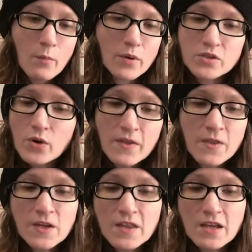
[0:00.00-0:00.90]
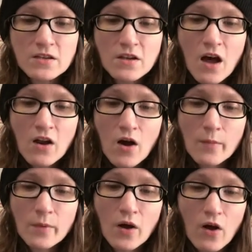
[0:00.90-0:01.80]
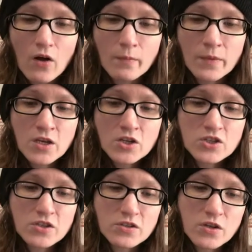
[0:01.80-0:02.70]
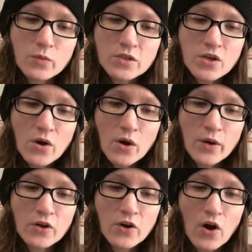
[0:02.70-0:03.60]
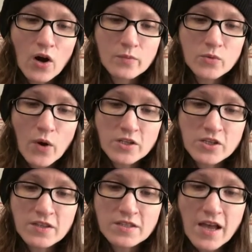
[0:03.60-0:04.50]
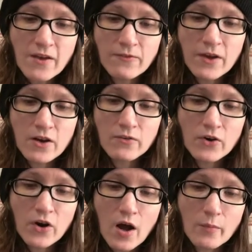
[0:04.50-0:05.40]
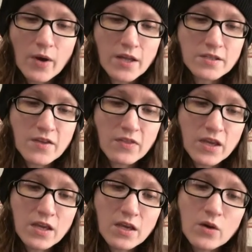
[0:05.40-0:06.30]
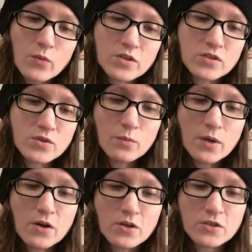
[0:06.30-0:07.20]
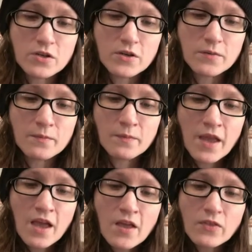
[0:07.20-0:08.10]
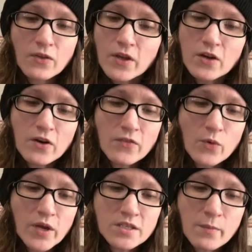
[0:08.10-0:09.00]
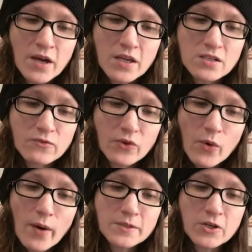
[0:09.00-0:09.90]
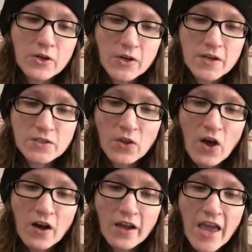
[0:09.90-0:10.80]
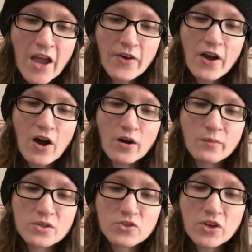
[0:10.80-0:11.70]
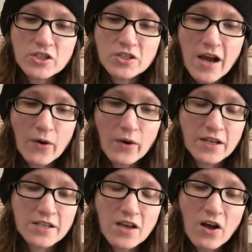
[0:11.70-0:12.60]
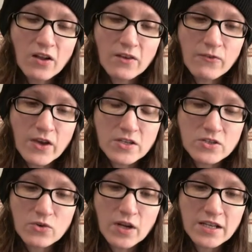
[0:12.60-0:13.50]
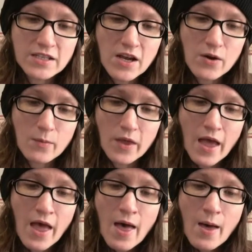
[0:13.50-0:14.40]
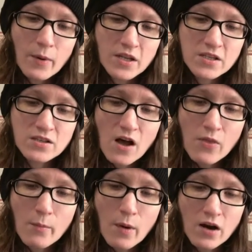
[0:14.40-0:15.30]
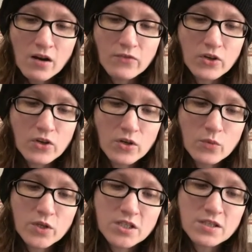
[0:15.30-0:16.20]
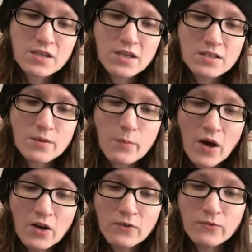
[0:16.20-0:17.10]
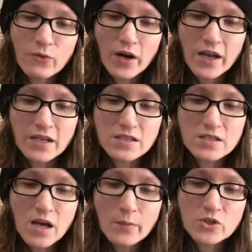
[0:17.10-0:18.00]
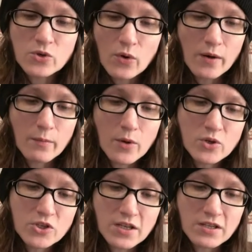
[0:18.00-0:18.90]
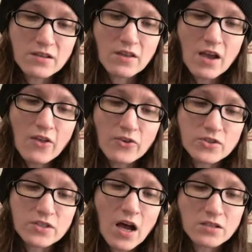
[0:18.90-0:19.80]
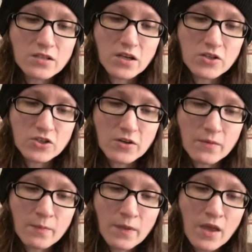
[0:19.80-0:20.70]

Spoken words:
But Dorothy they did not harm at all. She stood with Toto in her arms, watching the sad fate of her comrades and thinking it would soon be her turn. The leader of the winged monkeys flew up to her, his long, hairy arms stretched out and his ugly face grinning terribly, but he saw the mark of the good witch's kiss upon her forehead and stopped short, motioning to the others not to touch her.